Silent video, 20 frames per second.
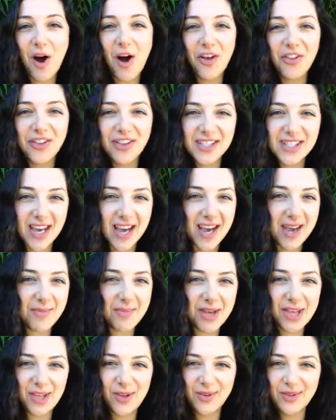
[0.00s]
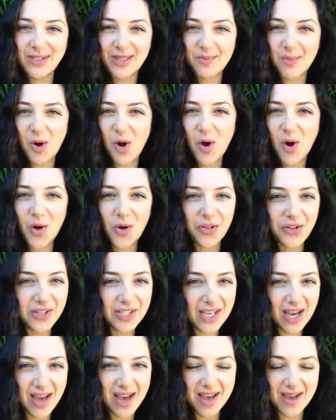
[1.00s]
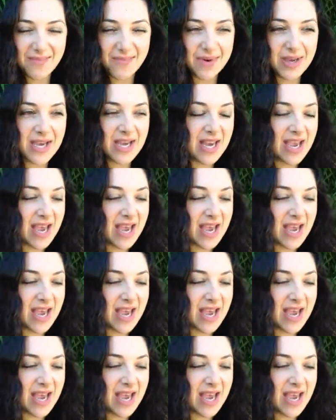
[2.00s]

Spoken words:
all the time, I use them all the time,